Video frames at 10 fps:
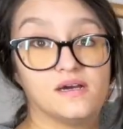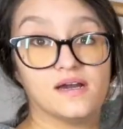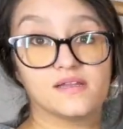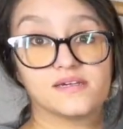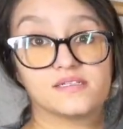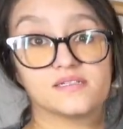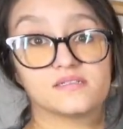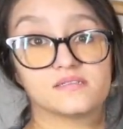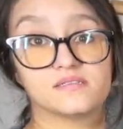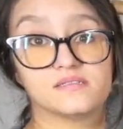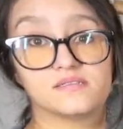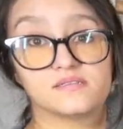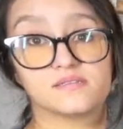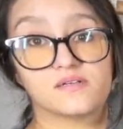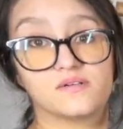I liked it.
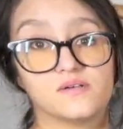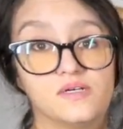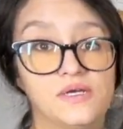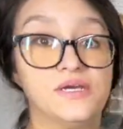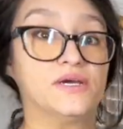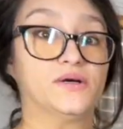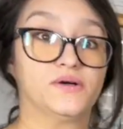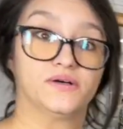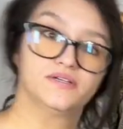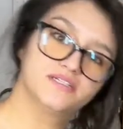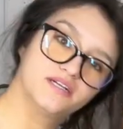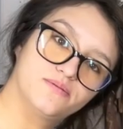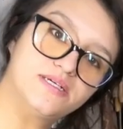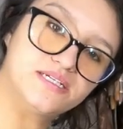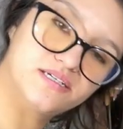So, oh, did I
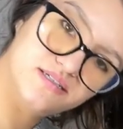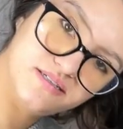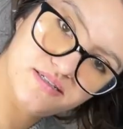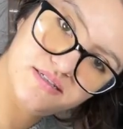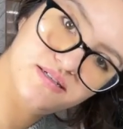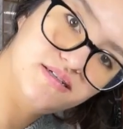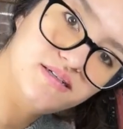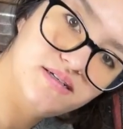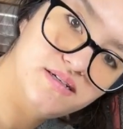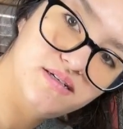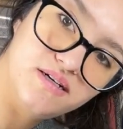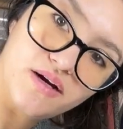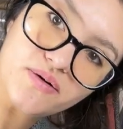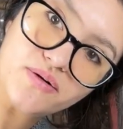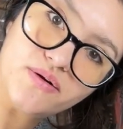win? I
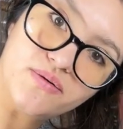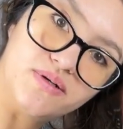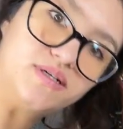don't know.